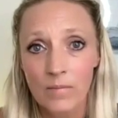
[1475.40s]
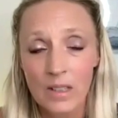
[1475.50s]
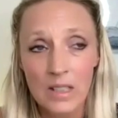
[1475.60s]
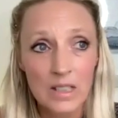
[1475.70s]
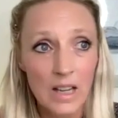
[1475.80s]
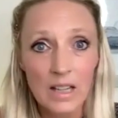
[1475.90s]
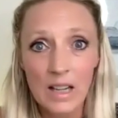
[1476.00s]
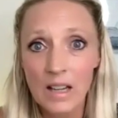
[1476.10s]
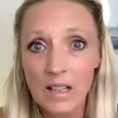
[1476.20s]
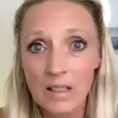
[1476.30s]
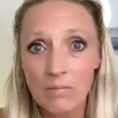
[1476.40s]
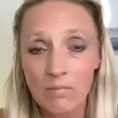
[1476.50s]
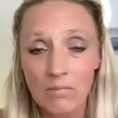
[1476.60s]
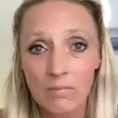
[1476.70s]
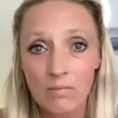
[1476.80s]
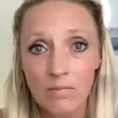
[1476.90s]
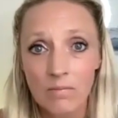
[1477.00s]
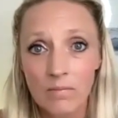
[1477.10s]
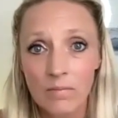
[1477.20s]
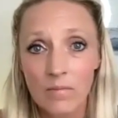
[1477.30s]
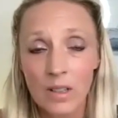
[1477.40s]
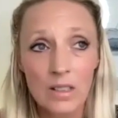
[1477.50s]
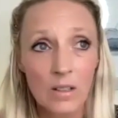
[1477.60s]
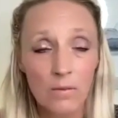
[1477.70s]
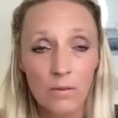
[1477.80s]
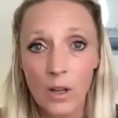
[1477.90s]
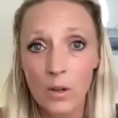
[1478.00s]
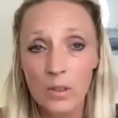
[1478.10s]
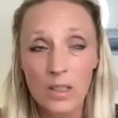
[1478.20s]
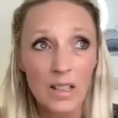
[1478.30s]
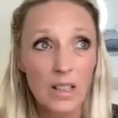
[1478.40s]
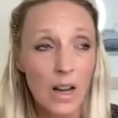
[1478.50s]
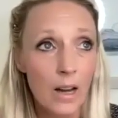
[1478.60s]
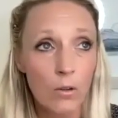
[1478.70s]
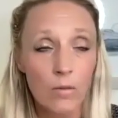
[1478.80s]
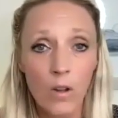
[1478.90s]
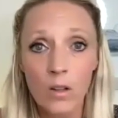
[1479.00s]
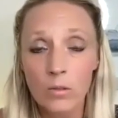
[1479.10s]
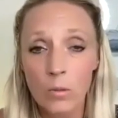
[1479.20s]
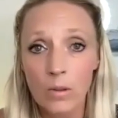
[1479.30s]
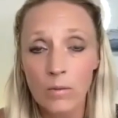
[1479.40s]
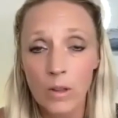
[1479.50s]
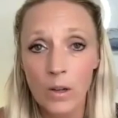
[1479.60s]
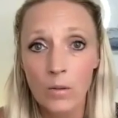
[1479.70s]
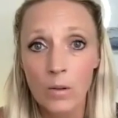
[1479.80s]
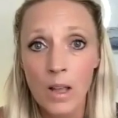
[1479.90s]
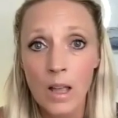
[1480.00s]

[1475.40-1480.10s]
It's steady eddy. It's a flow. It's like Niagara Falls with the flow.